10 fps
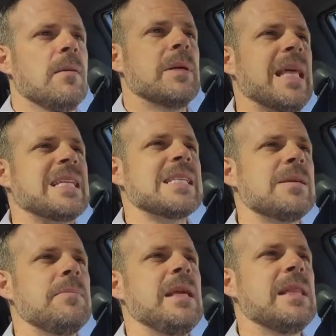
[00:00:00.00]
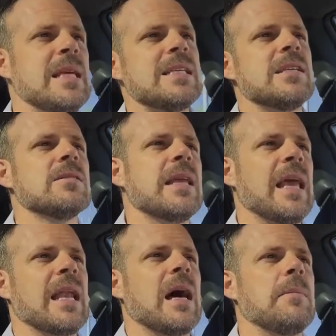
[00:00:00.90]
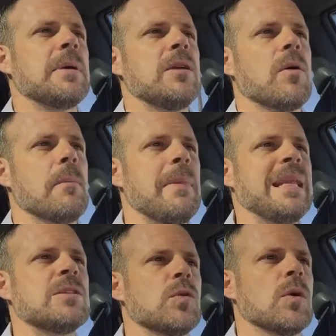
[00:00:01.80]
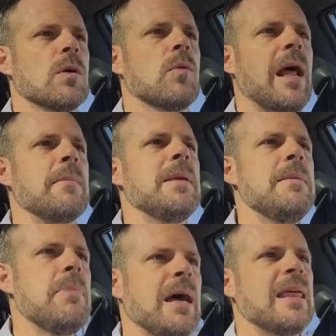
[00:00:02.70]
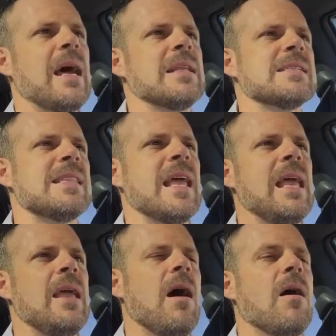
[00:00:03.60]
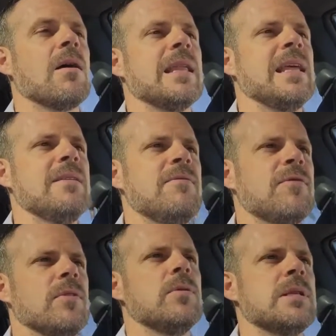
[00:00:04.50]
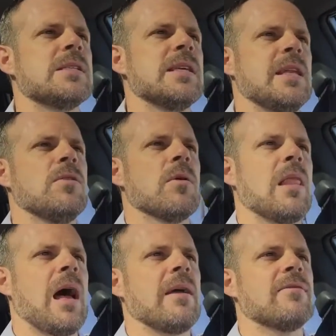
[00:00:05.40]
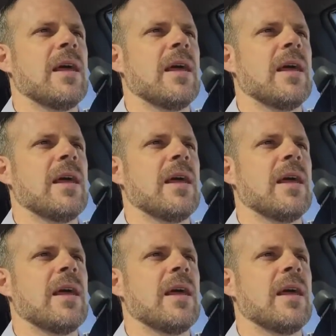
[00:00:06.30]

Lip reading: But that doesn't mean they still cannot be your mentor. What I mean by that is they are an influence in your life.